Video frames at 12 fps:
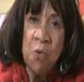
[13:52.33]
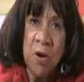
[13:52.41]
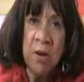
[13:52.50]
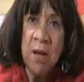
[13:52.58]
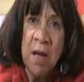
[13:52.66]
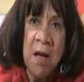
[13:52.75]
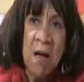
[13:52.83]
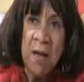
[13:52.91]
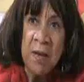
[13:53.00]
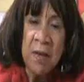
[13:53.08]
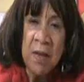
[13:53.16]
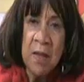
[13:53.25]
the Word of
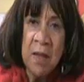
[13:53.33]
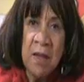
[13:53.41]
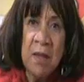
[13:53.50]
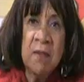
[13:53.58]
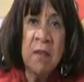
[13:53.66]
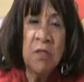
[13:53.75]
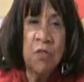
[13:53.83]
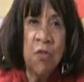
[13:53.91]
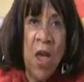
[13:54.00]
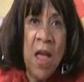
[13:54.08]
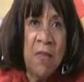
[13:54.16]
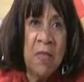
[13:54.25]
God. Mm.
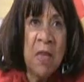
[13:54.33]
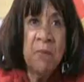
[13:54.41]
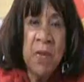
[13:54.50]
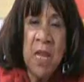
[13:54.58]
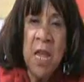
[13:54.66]
Distract them,